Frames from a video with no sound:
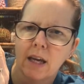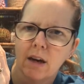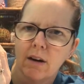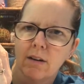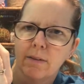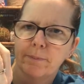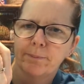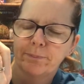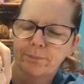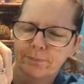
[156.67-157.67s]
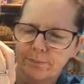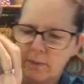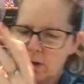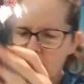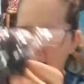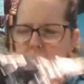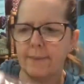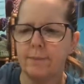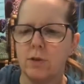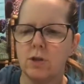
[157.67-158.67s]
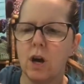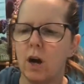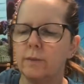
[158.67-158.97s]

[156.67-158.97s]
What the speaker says: yarn. Okay, so